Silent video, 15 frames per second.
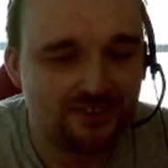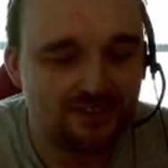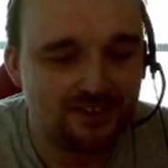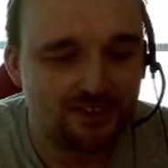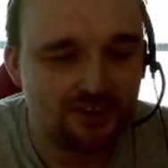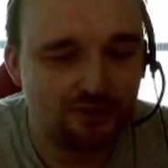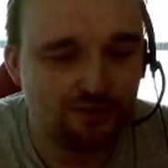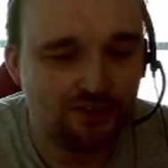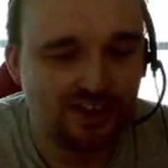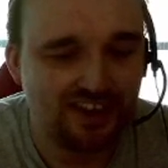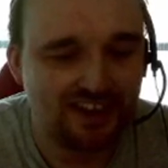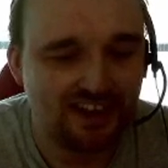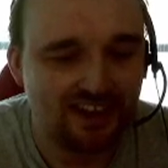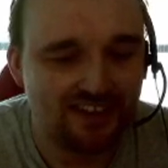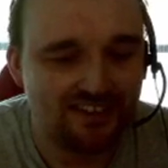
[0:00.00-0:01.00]
So you're
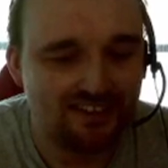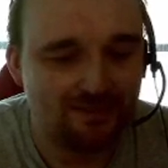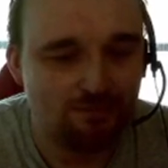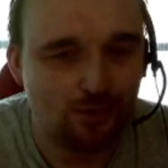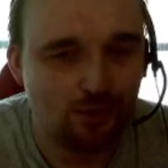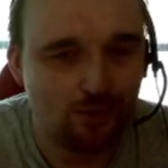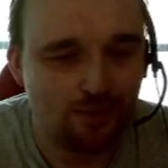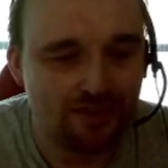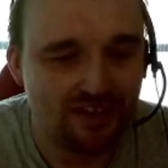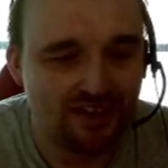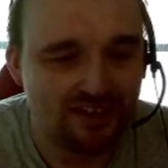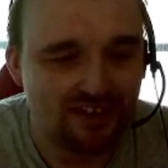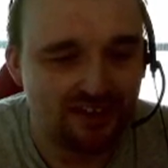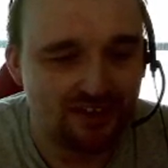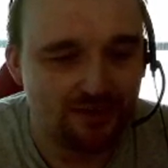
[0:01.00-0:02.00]
really getting both
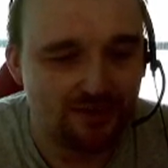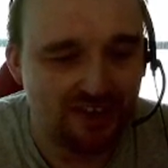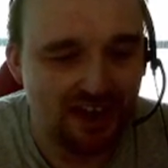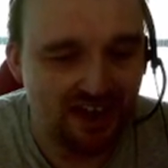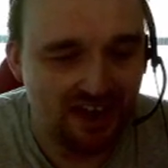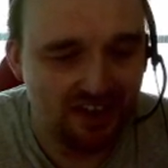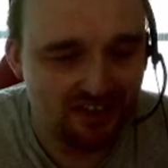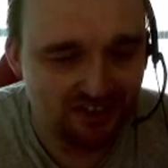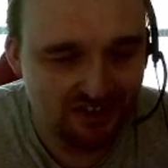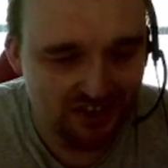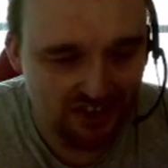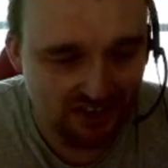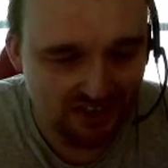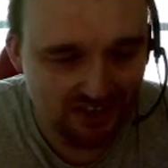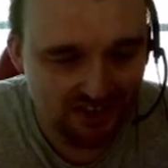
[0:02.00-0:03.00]
the
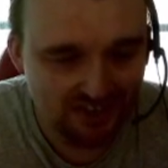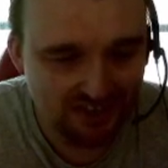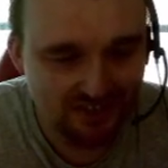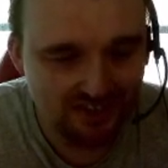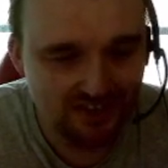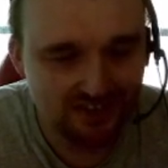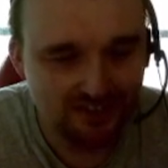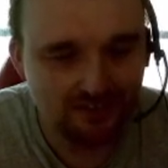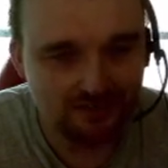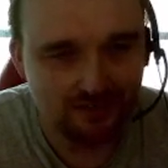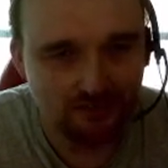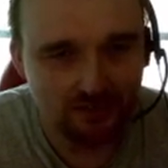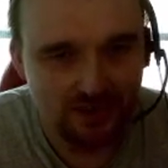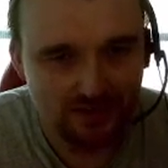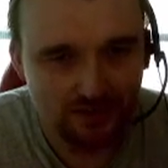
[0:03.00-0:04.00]
energy
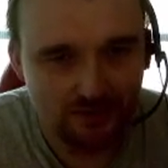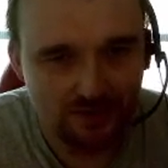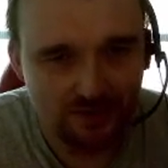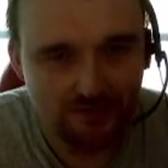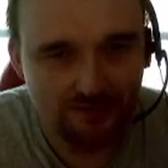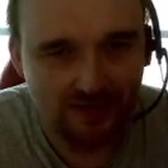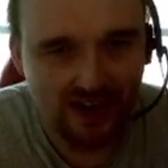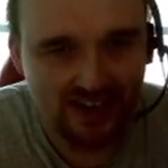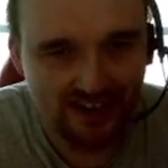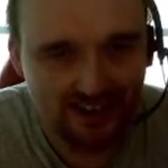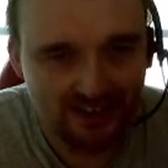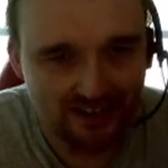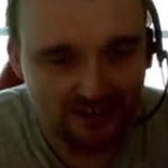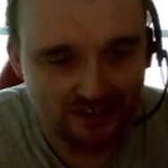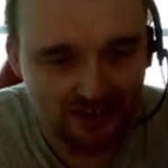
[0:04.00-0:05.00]
from the fire
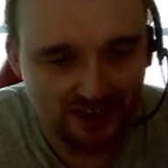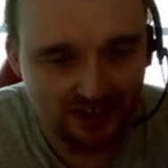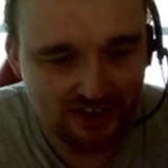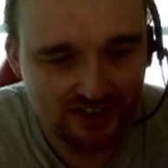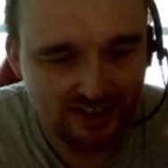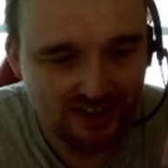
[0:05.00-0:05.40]
energy,